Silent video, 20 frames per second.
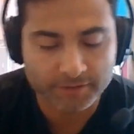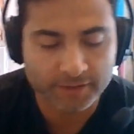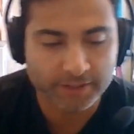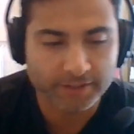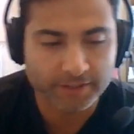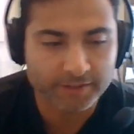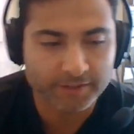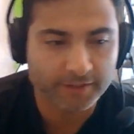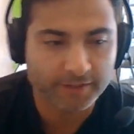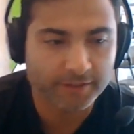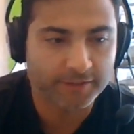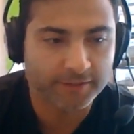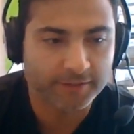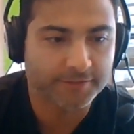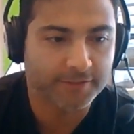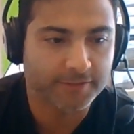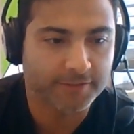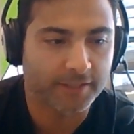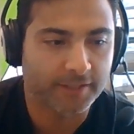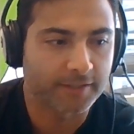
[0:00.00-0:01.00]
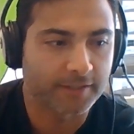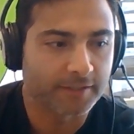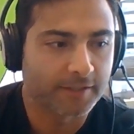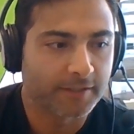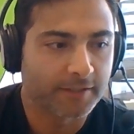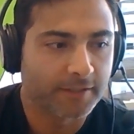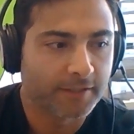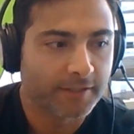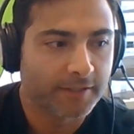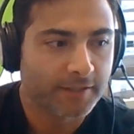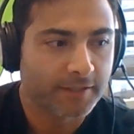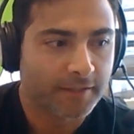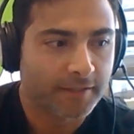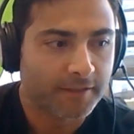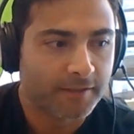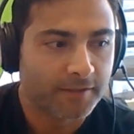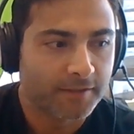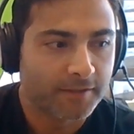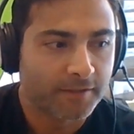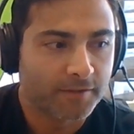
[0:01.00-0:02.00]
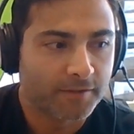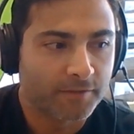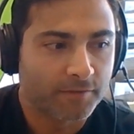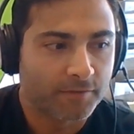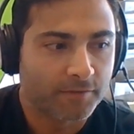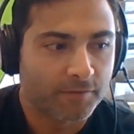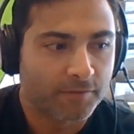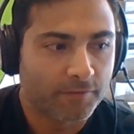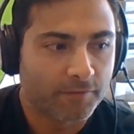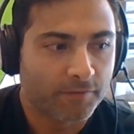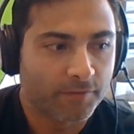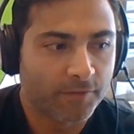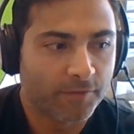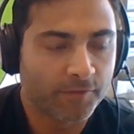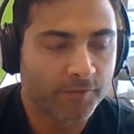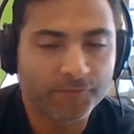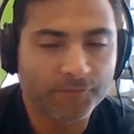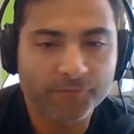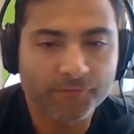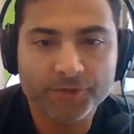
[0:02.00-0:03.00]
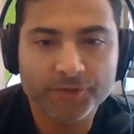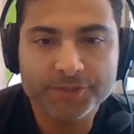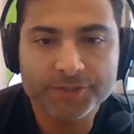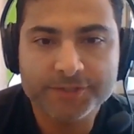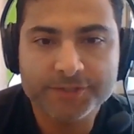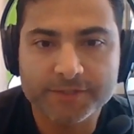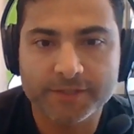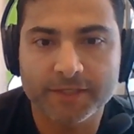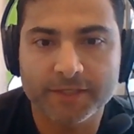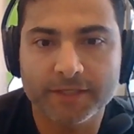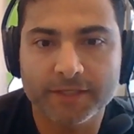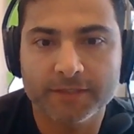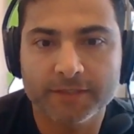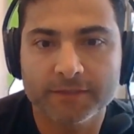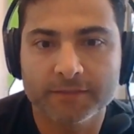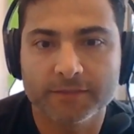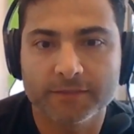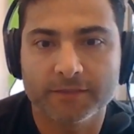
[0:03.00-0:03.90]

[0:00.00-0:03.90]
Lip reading: Nick, is the first thing